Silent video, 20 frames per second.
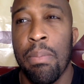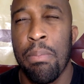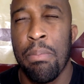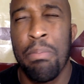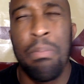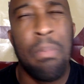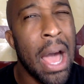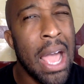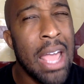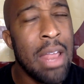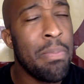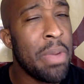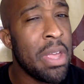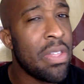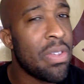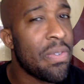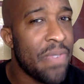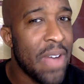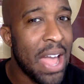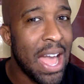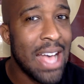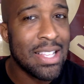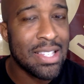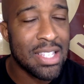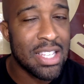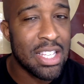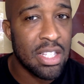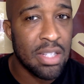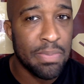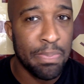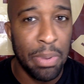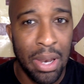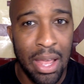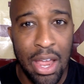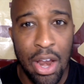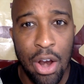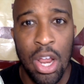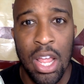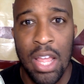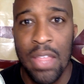might be the fastest
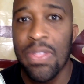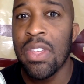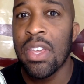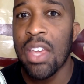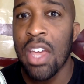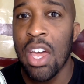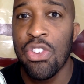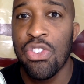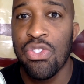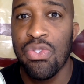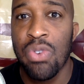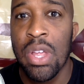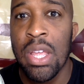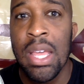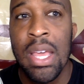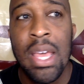player in the country.